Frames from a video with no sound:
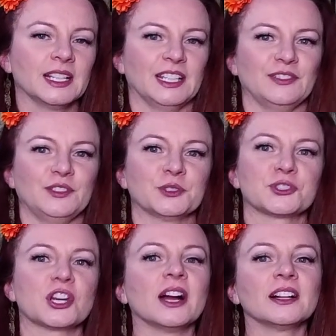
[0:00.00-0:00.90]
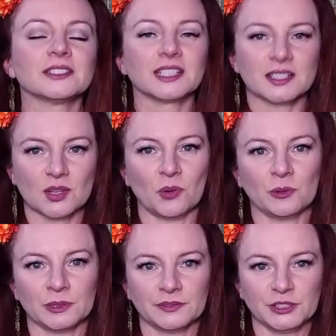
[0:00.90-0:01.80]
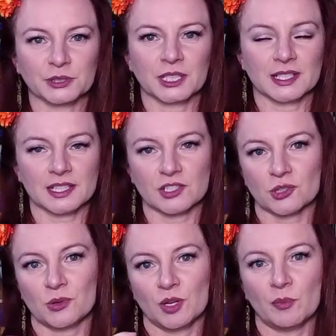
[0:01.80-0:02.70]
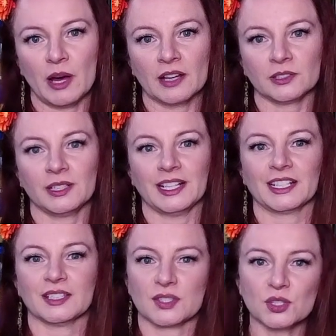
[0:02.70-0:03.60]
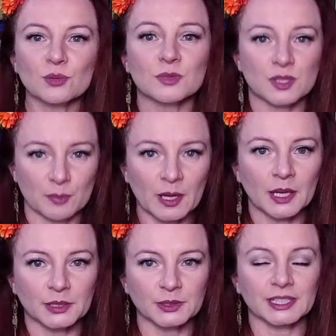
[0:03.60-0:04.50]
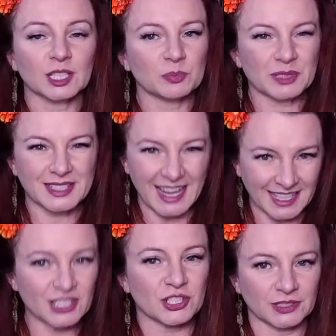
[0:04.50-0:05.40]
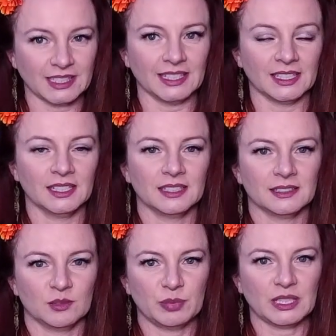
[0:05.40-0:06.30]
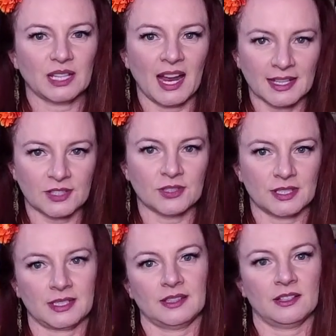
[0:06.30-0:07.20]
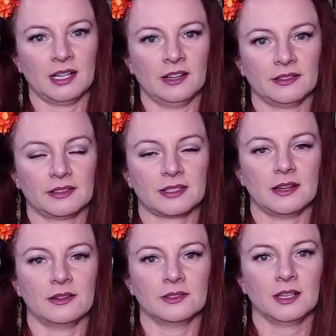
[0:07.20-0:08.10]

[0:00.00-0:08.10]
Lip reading: if your child gets a hold of your essential oil bottle and consumes the bottle, it could potentially be hazardous to their health. So